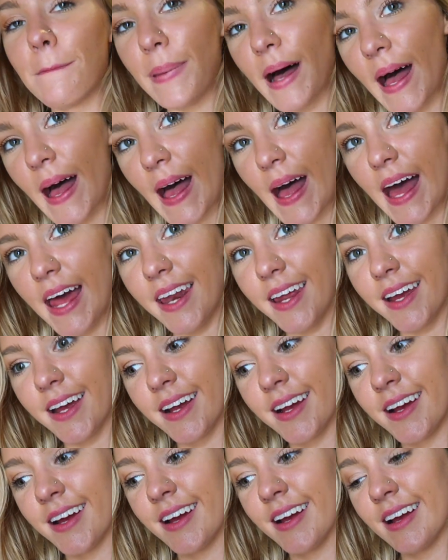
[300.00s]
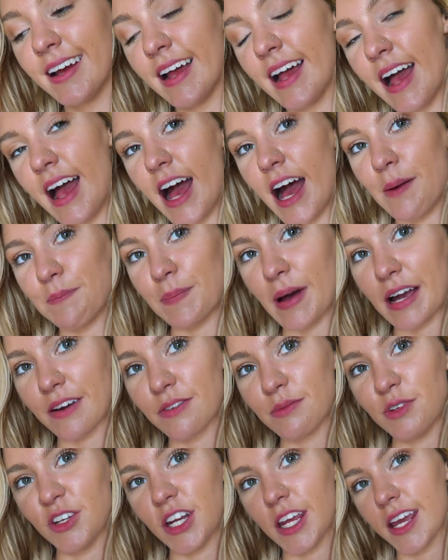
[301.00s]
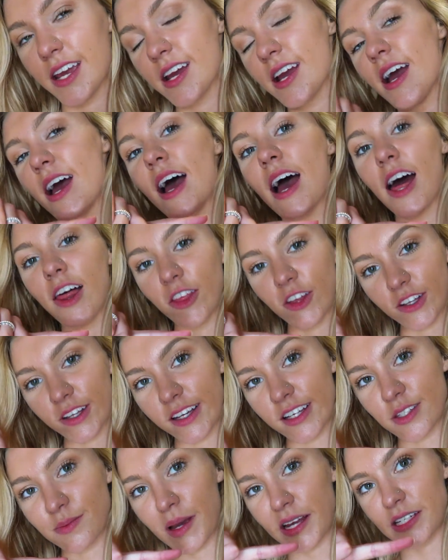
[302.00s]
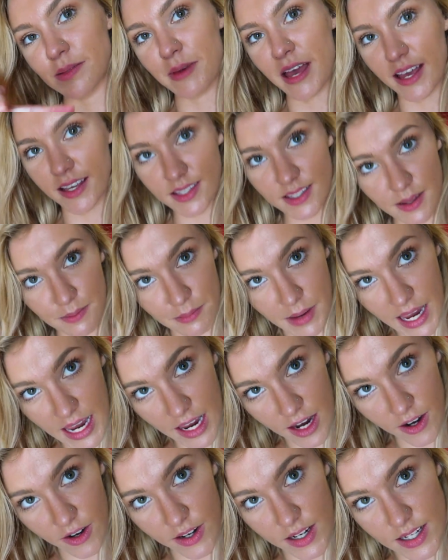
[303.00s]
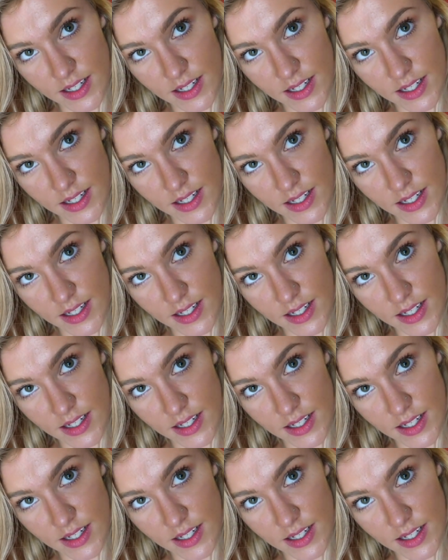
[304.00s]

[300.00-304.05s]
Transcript: but I'm back from uni. I look like a sweaty mess. My hair